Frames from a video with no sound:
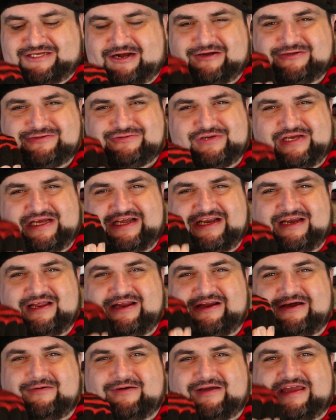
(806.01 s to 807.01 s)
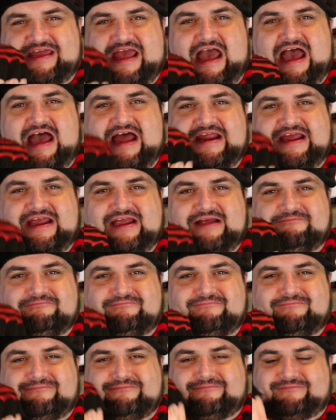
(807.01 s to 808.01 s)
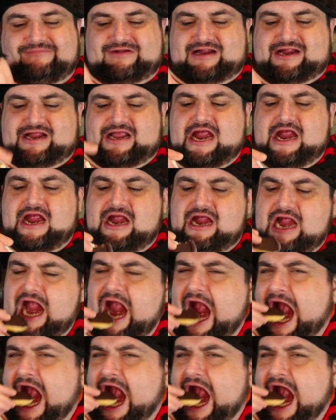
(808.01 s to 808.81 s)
aren't we, little catty? Scott